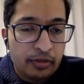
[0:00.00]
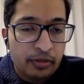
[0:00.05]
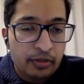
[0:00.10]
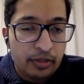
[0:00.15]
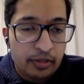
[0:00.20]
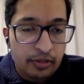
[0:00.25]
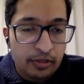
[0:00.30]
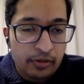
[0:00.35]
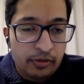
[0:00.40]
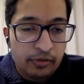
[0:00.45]

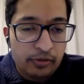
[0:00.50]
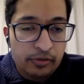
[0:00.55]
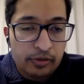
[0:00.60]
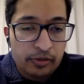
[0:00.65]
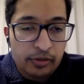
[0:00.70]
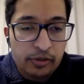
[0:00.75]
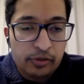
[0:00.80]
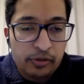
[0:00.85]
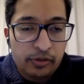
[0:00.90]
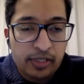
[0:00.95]

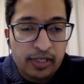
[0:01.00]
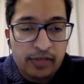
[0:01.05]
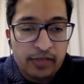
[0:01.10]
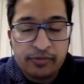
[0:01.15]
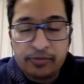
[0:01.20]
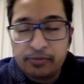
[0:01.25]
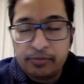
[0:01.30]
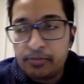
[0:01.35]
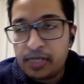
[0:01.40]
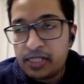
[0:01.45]
You don't have
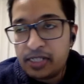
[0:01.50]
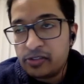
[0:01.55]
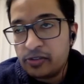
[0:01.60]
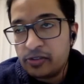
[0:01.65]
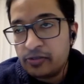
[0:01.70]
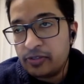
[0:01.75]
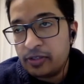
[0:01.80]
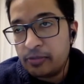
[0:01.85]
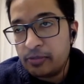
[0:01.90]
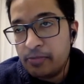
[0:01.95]
much of
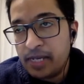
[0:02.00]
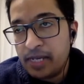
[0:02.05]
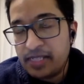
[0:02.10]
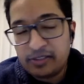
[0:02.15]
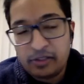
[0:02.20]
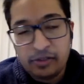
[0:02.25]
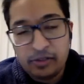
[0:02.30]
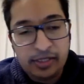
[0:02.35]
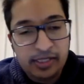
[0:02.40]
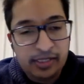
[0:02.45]
a
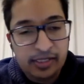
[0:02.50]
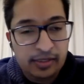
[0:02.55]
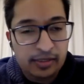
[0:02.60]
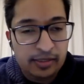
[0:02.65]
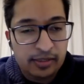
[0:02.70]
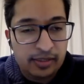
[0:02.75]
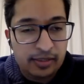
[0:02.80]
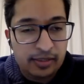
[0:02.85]
masculine